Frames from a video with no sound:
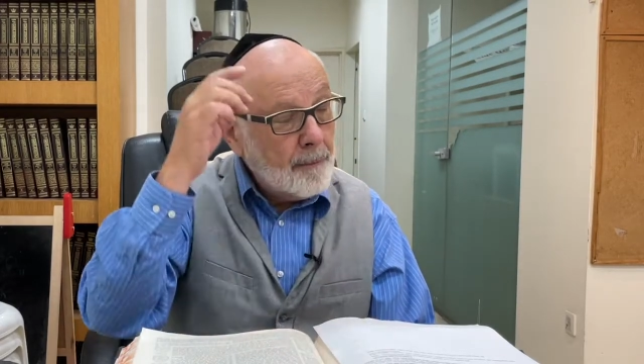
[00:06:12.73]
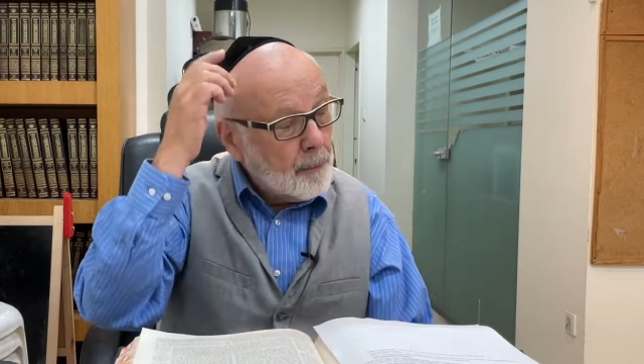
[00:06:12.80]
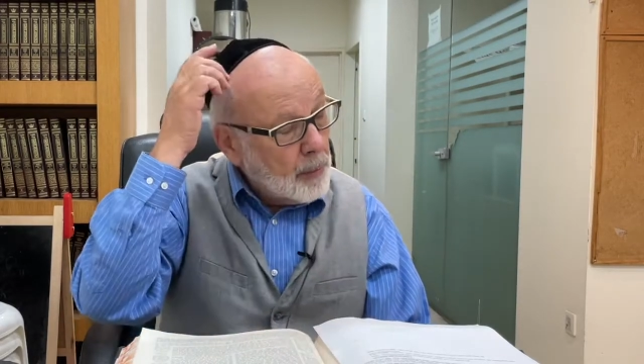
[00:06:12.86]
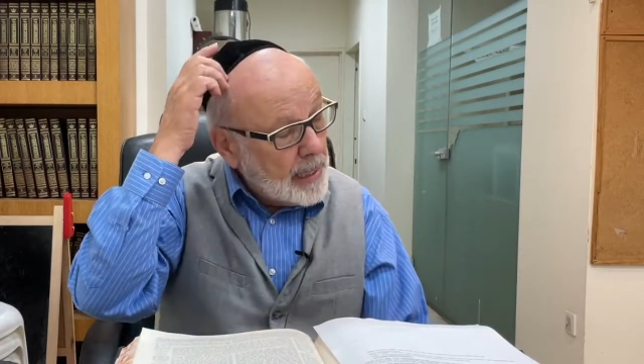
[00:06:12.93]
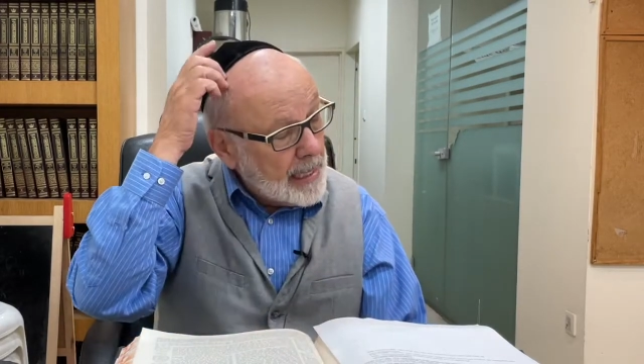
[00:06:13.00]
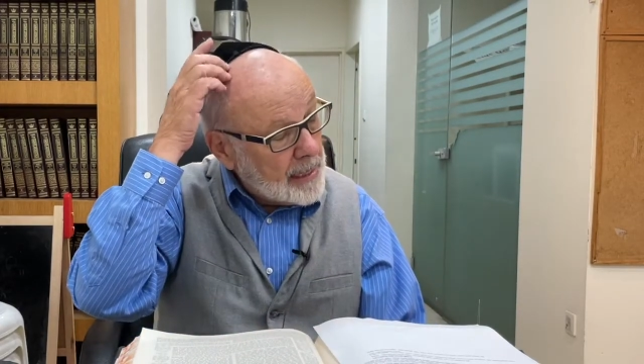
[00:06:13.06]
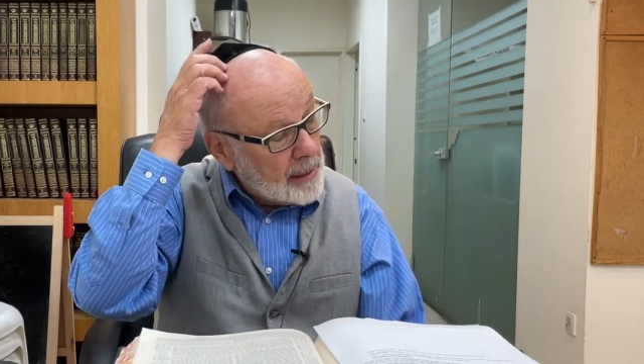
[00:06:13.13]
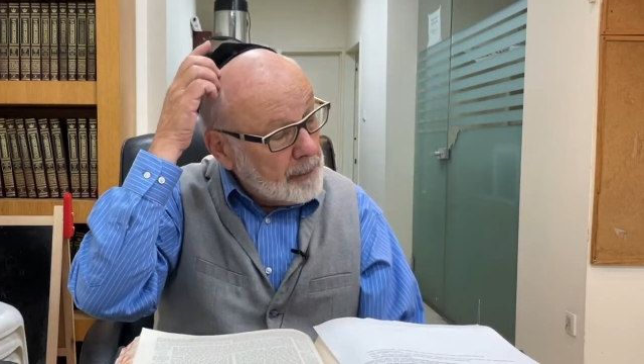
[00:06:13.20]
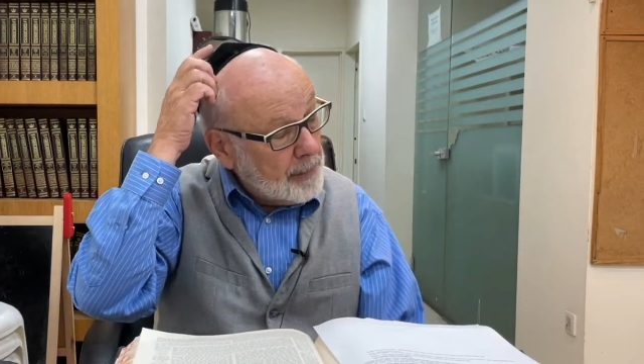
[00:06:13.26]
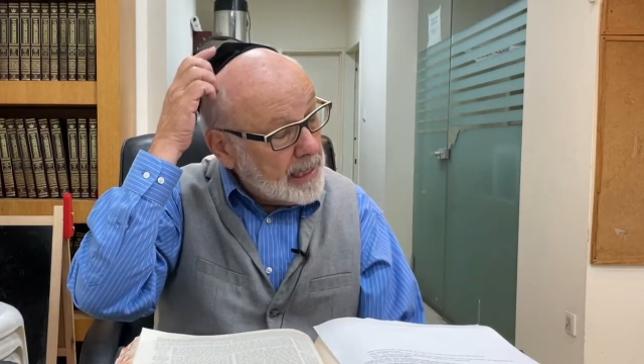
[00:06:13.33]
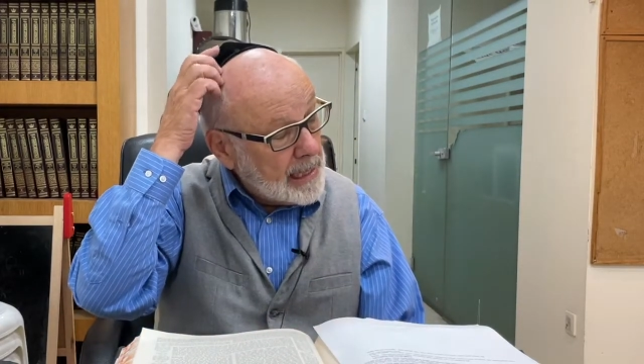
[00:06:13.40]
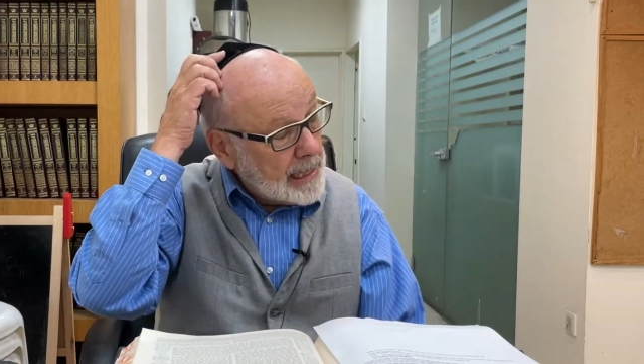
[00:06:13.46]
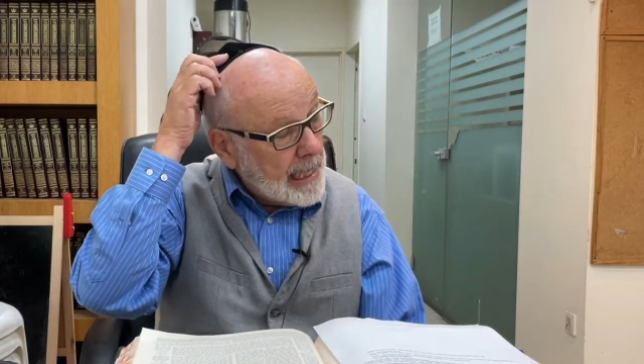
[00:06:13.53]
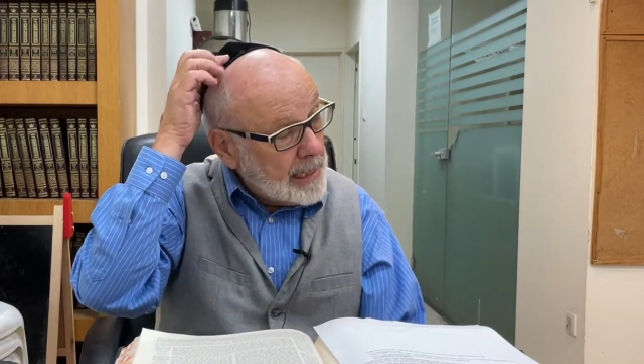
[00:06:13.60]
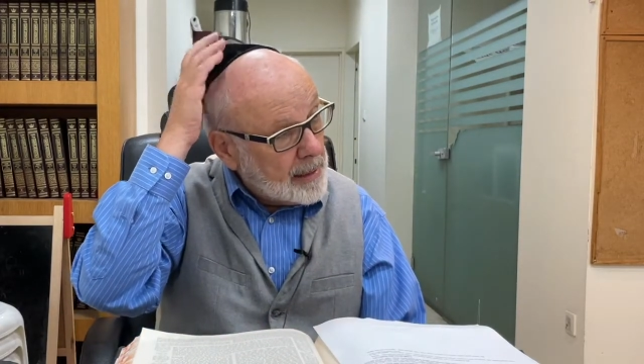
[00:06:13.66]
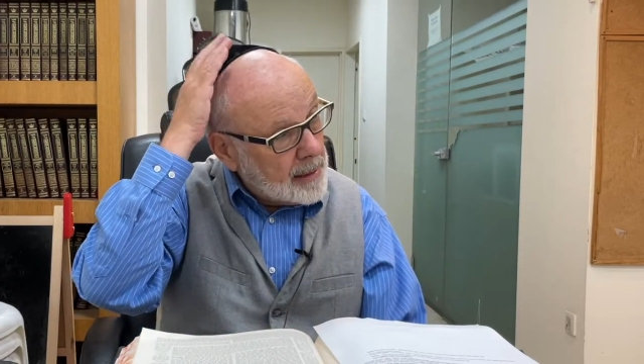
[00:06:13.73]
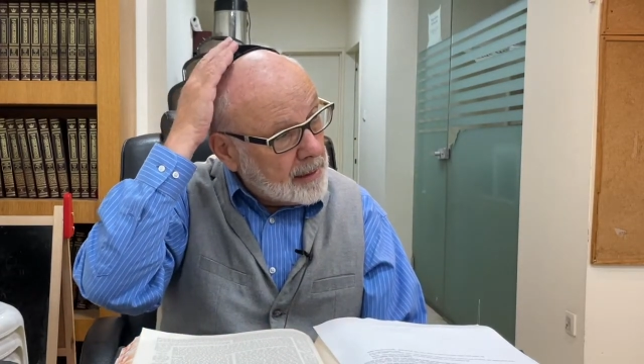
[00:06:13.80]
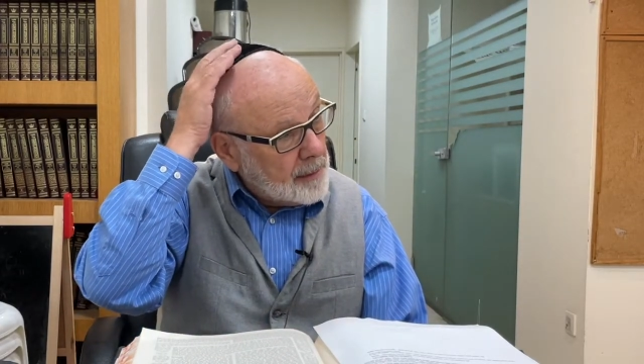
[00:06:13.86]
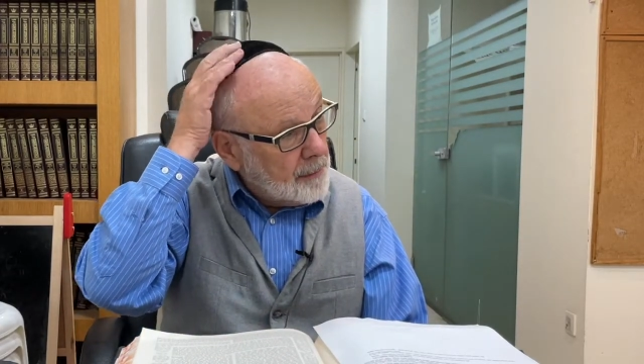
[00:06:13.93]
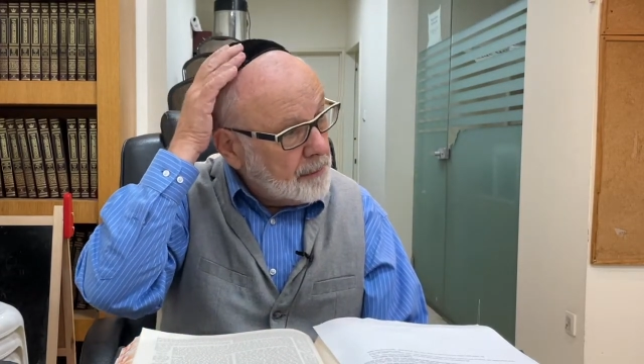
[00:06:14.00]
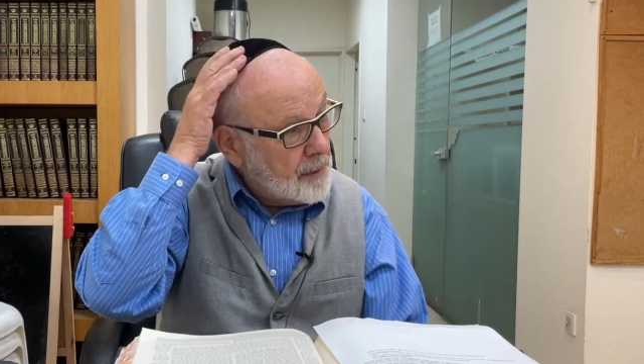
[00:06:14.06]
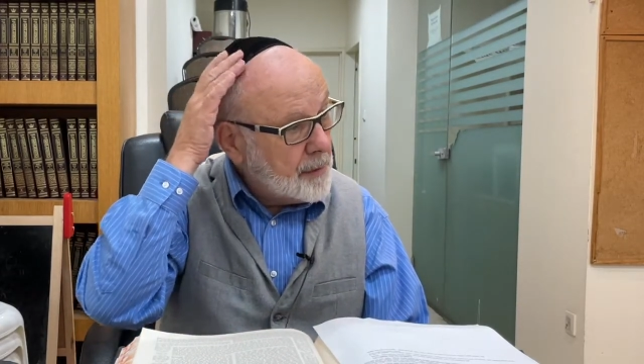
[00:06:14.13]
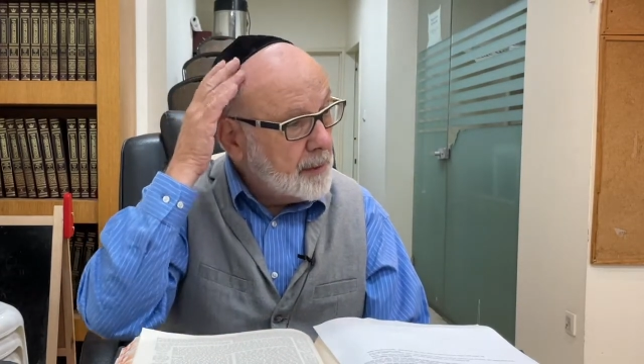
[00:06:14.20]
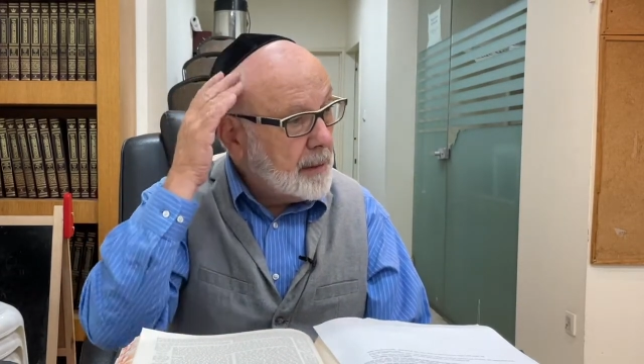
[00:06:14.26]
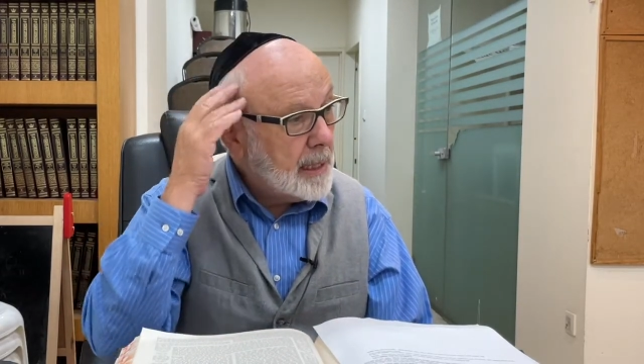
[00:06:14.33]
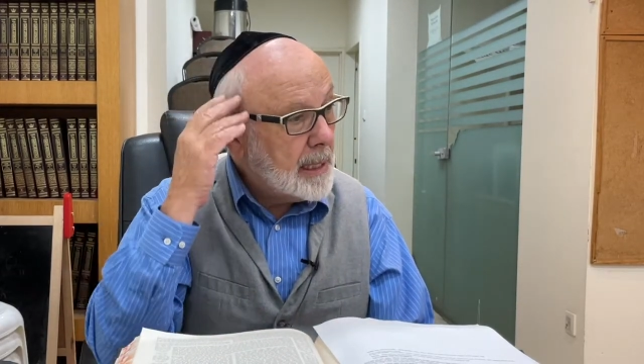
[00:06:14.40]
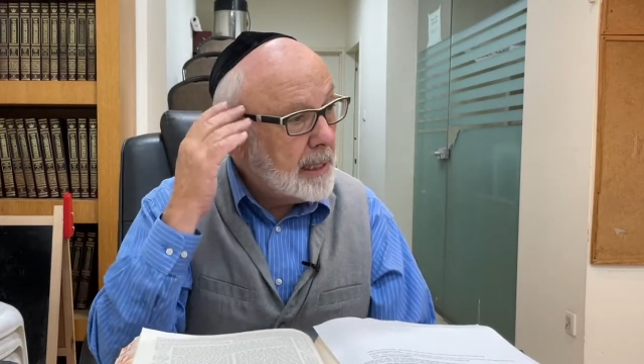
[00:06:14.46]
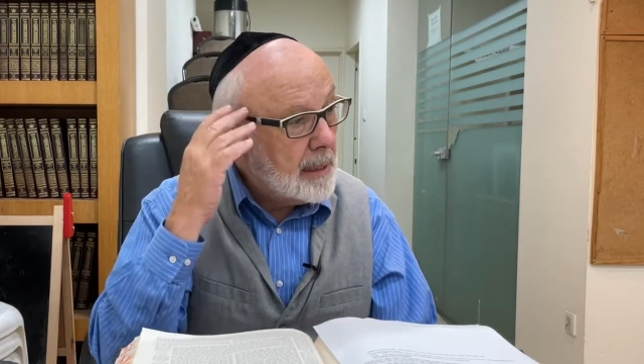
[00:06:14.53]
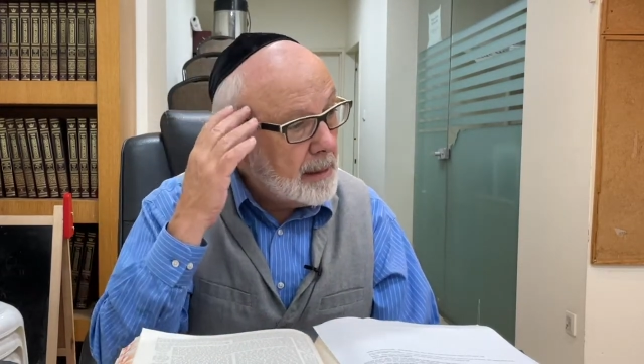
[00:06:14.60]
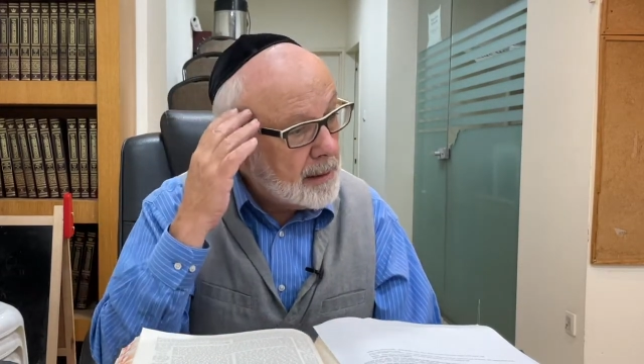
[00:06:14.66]
one has to be sensitive to
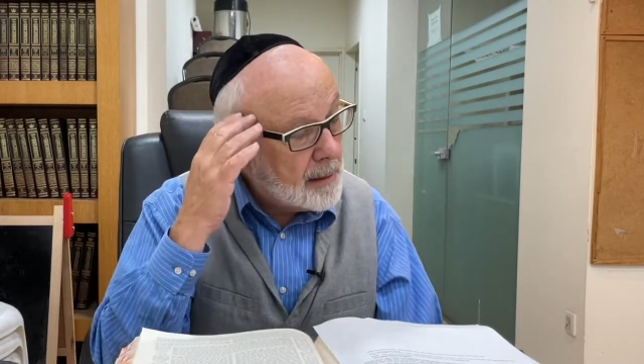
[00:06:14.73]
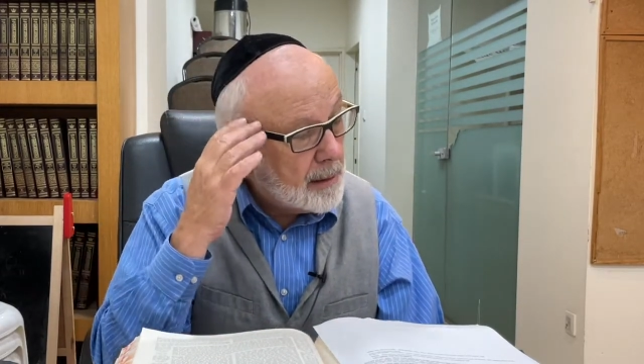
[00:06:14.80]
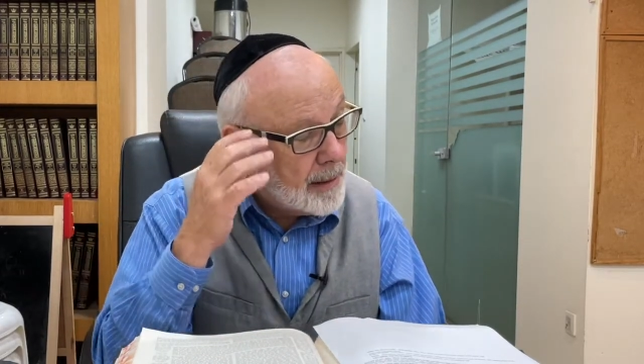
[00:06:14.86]
the